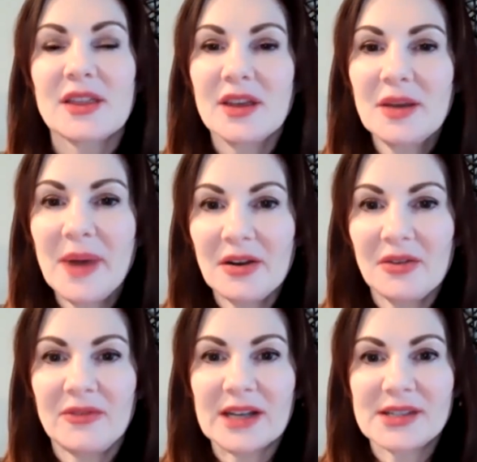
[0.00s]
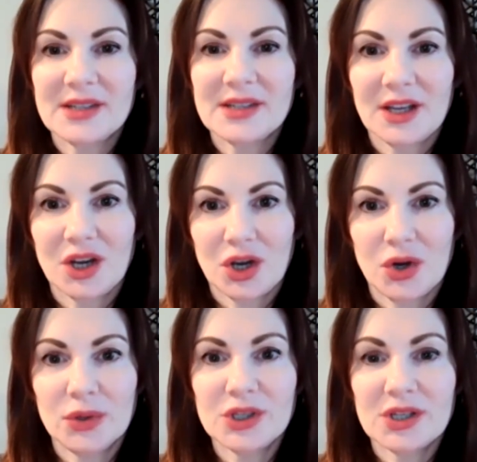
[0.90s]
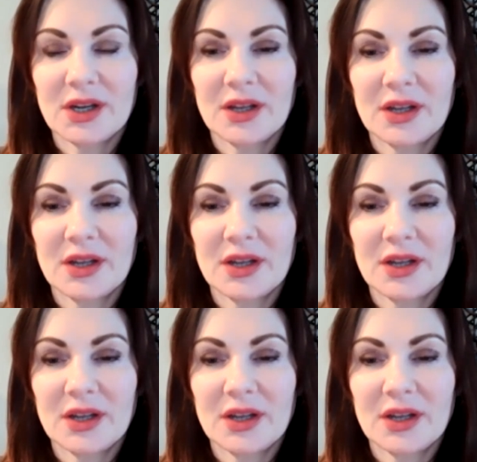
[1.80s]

think about investing in a coach.